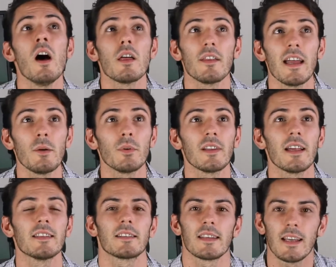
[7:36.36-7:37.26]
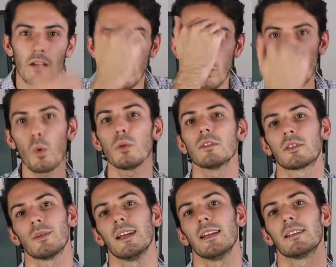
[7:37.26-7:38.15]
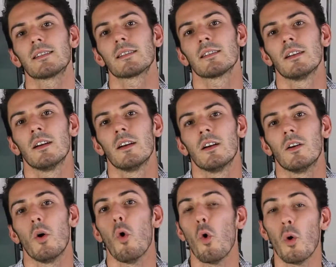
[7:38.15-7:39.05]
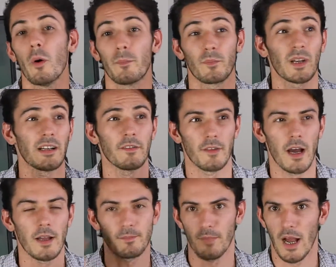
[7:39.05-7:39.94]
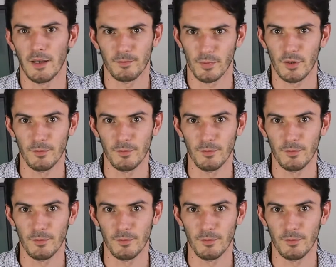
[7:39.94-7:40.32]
they will then see all the tweets or kind of a